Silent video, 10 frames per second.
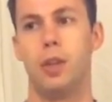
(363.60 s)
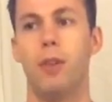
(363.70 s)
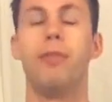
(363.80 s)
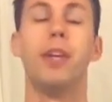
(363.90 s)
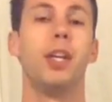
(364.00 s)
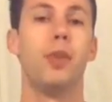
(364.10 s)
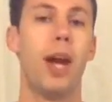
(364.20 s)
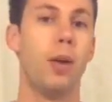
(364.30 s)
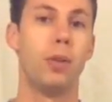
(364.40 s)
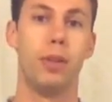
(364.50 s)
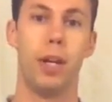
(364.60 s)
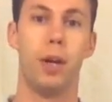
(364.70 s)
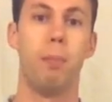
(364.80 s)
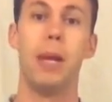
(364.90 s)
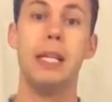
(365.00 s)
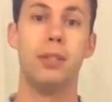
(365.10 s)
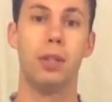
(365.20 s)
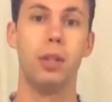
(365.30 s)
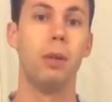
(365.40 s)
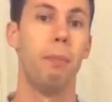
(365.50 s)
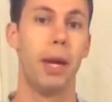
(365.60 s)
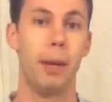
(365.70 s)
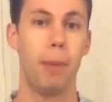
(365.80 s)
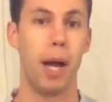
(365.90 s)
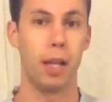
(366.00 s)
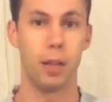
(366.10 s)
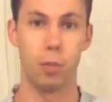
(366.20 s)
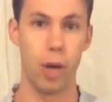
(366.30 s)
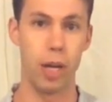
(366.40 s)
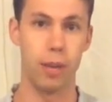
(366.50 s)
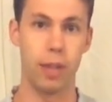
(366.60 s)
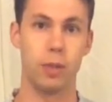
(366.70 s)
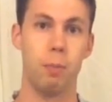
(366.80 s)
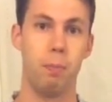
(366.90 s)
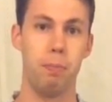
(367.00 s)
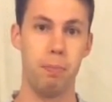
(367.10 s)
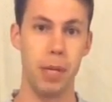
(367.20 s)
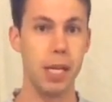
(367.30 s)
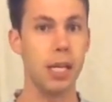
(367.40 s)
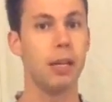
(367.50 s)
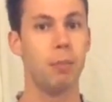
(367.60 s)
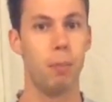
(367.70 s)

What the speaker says: or figure out their basal metabolic rate. That's BMR.